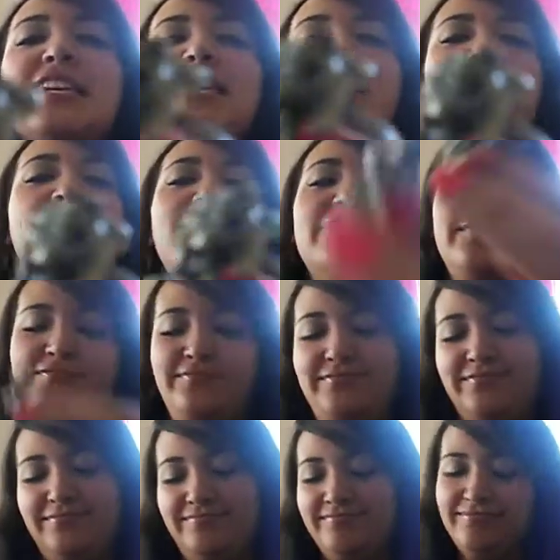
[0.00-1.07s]
it cute?
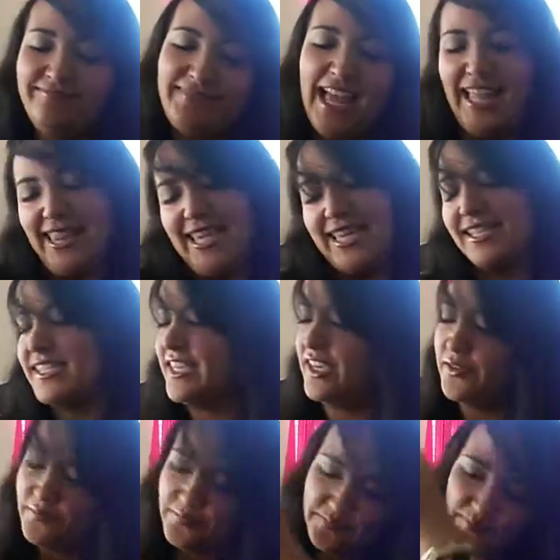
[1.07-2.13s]
I think it's
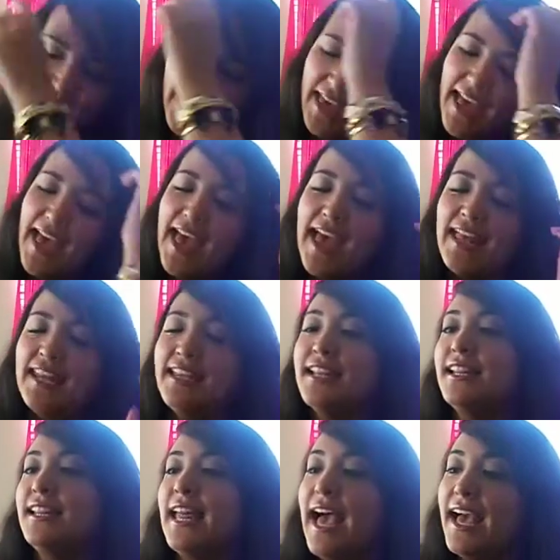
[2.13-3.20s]
cute. And then the
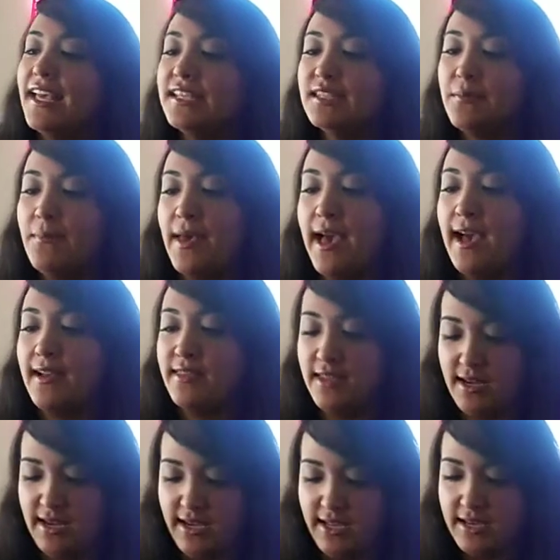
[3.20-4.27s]
last bag
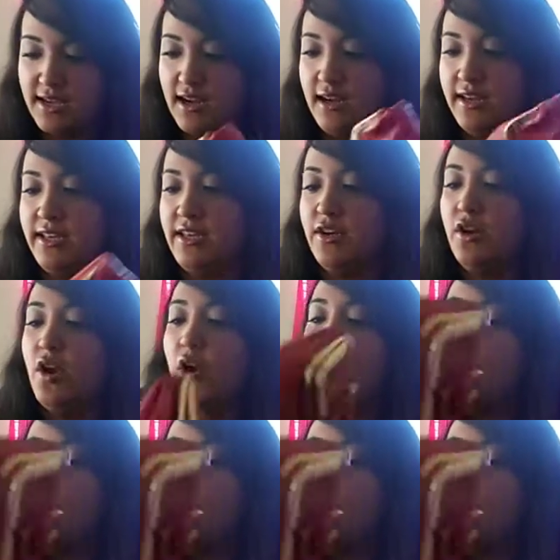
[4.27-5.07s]
that I had gotten